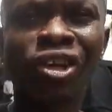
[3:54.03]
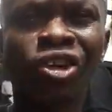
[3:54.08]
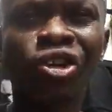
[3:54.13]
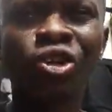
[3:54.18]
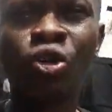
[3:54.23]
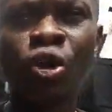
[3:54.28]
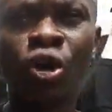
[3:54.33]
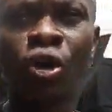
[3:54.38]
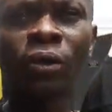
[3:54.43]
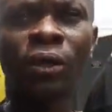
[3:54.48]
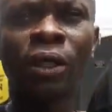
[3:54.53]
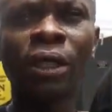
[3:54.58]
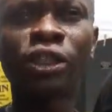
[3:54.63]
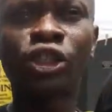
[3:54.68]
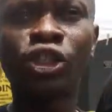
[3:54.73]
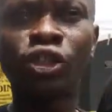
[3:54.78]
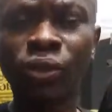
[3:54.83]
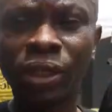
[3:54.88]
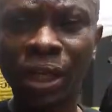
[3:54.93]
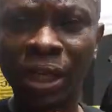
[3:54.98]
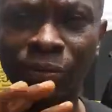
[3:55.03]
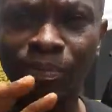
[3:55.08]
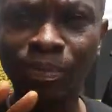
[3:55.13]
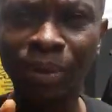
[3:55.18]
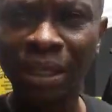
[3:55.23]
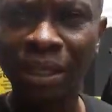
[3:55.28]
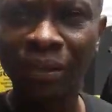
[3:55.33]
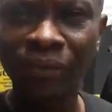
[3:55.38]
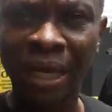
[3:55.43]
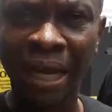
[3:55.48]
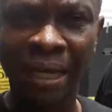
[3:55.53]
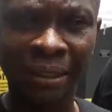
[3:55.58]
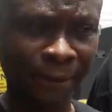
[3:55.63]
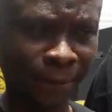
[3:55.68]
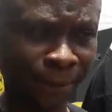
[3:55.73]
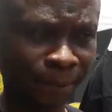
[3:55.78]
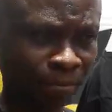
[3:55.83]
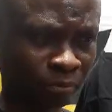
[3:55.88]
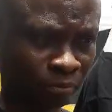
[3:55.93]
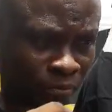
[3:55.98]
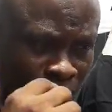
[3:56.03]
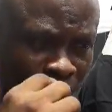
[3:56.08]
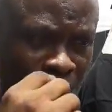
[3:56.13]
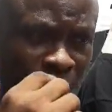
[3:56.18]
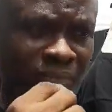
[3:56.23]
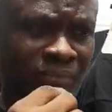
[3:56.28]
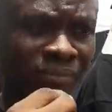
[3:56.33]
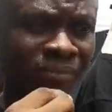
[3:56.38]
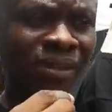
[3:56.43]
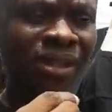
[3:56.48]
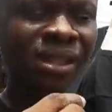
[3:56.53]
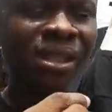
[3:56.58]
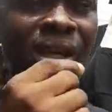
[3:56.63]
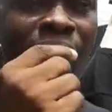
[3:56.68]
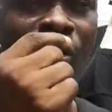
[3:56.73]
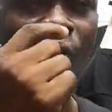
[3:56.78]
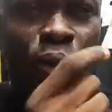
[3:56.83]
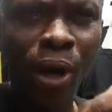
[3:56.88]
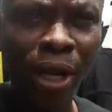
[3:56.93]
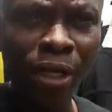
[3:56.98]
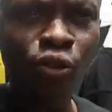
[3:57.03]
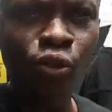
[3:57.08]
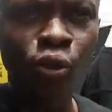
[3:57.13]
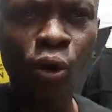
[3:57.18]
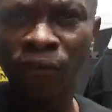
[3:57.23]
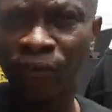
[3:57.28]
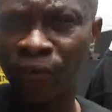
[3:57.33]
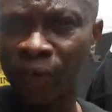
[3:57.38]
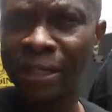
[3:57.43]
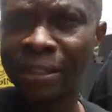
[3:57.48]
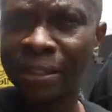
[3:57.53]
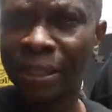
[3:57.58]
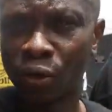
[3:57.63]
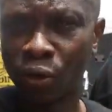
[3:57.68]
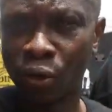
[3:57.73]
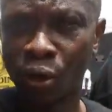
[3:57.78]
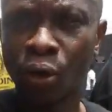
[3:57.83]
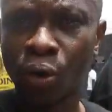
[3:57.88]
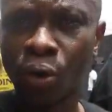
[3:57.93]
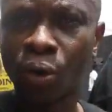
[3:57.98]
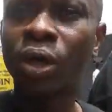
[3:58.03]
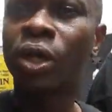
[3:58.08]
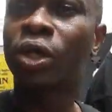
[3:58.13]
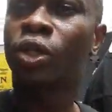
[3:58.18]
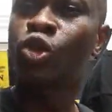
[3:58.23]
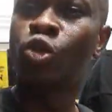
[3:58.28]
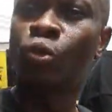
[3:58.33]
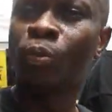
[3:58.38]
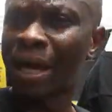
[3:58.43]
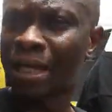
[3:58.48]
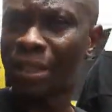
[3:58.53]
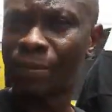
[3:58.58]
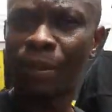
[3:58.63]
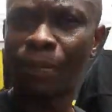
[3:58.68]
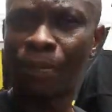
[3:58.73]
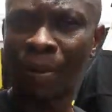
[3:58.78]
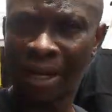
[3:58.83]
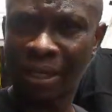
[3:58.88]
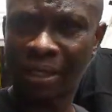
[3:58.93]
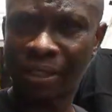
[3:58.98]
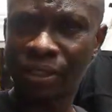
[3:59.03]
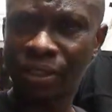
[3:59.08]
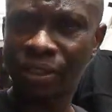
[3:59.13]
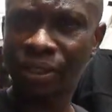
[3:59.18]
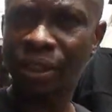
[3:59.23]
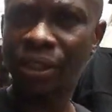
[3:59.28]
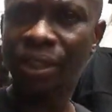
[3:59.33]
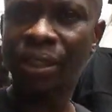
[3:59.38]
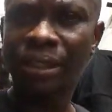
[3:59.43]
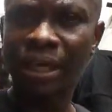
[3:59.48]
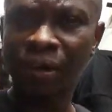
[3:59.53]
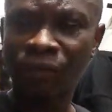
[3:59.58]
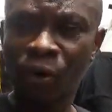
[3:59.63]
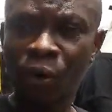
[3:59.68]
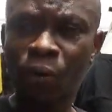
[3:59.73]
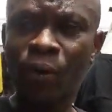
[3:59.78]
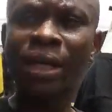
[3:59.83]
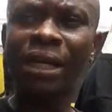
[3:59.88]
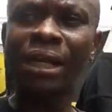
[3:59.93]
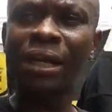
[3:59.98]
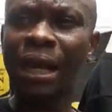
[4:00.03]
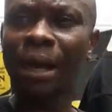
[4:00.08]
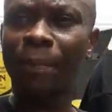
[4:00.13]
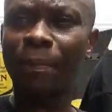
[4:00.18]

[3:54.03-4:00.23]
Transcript: You know, children believe that when you offend the law, you must be punished. Therefore, when their